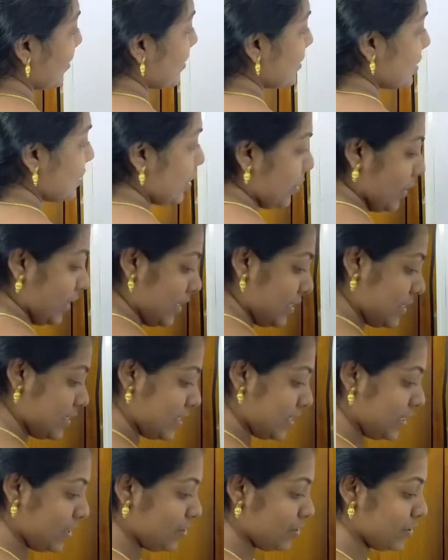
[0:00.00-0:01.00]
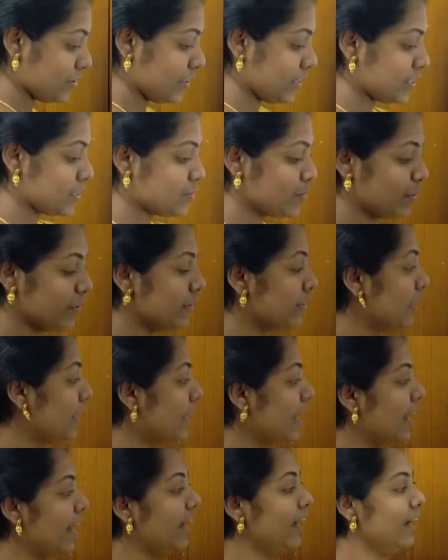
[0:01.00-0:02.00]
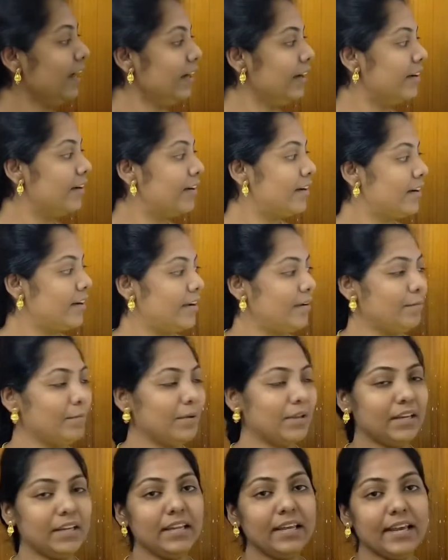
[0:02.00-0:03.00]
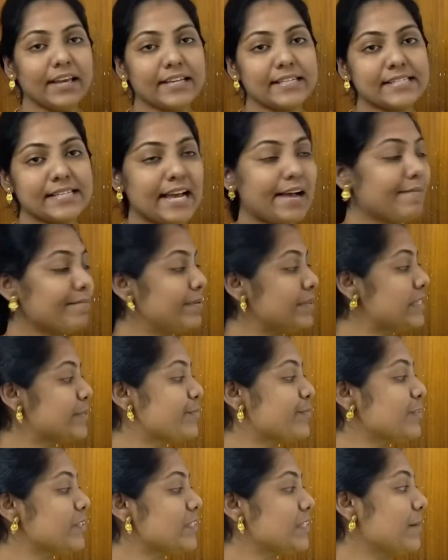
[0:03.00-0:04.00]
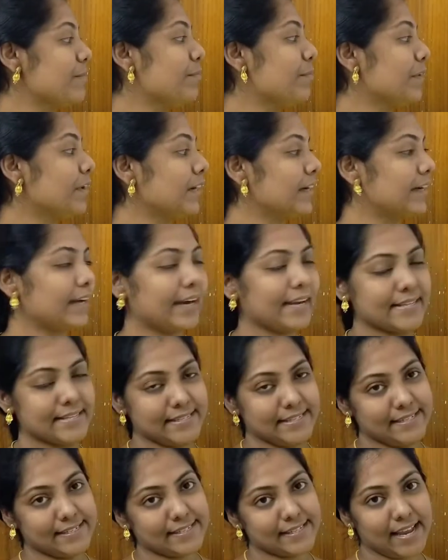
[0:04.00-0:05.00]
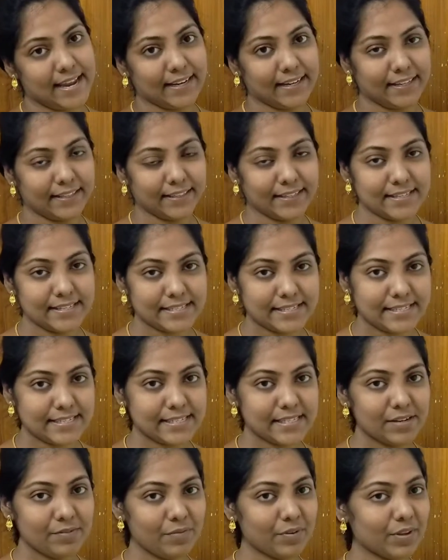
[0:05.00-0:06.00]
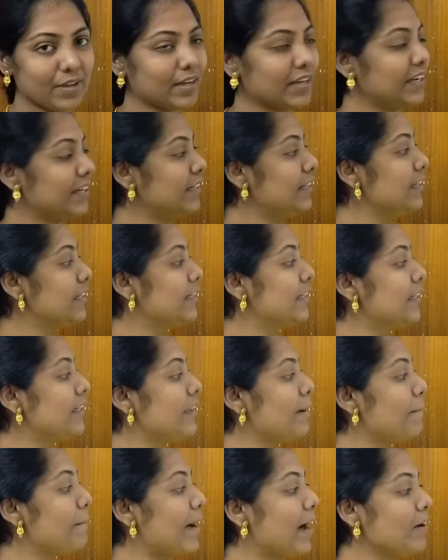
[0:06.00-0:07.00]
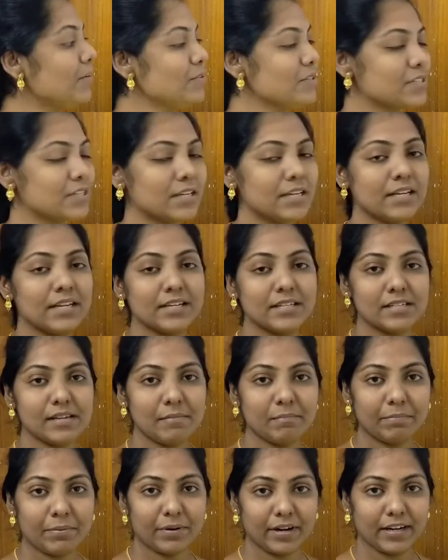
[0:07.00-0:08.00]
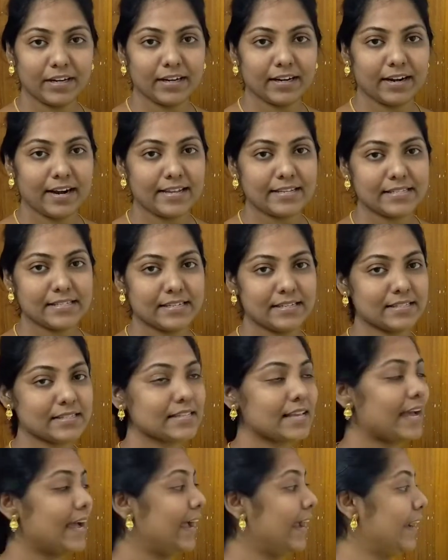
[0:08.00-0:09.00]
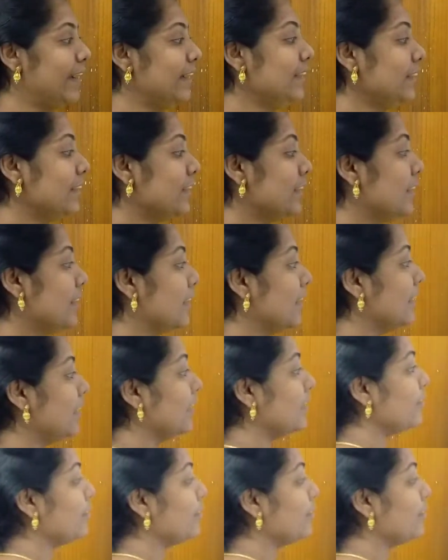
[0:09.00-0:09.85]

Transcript: So you can see in your textbook there are many examples for temperate grasslands, and in this lesson we are going to learn about temperate grasslands, and here